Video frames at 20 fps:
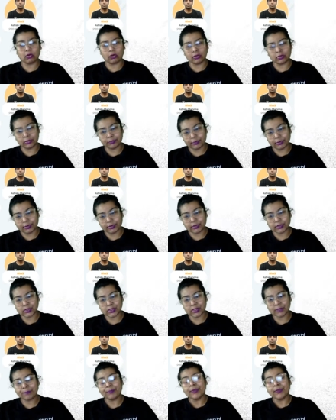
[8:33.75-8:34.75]

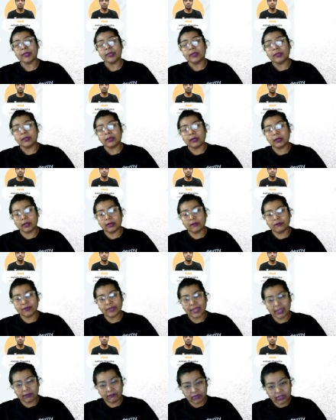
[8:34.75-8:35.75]
entrepreneurship. We are
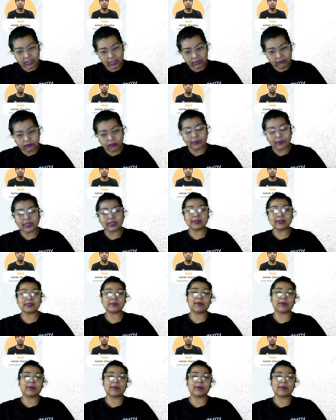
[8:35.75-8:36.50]
having informatics